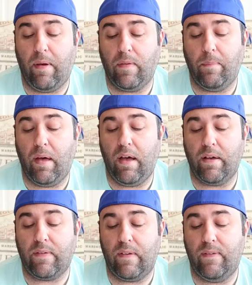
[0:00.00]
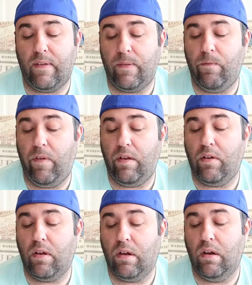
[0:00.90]
about the box and sees
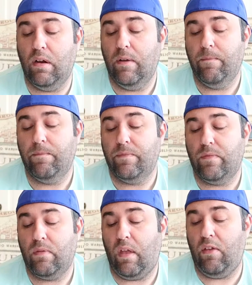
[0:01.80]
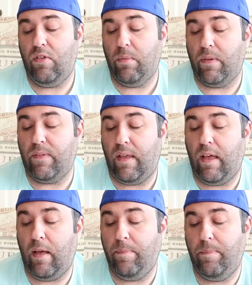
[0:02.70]
Victor and she wants to
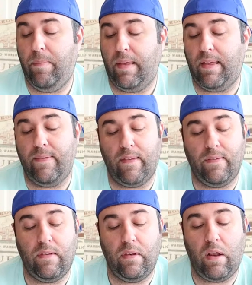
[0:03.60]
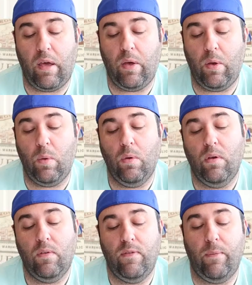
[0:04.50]
help, but he says no.
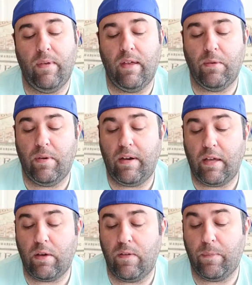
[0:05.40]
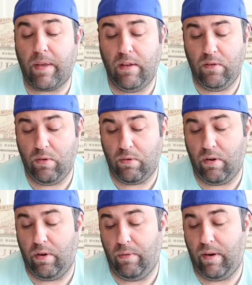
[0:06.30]
Then we cut to where Nico's breaking into
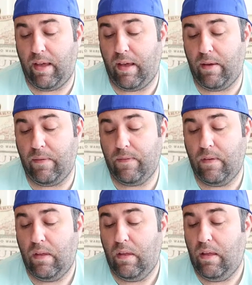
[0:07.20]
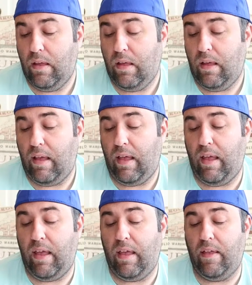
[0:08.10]
her own house.
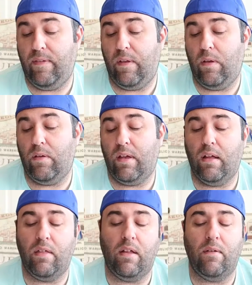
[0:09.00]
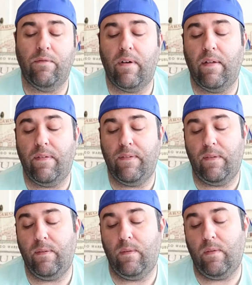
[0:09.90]
And so Karolina fried the
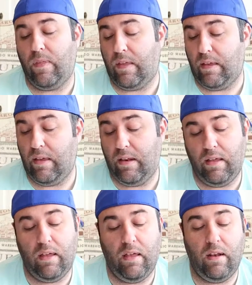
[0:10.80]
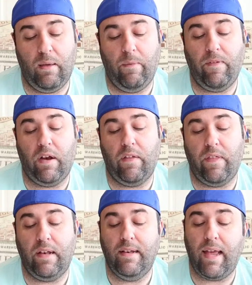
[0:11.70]
system so they can get in, and we found out
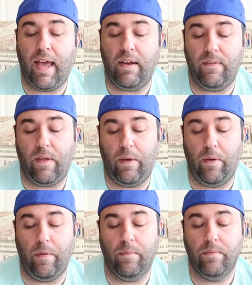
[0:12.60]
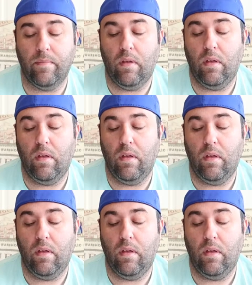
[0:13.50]
that dad is home.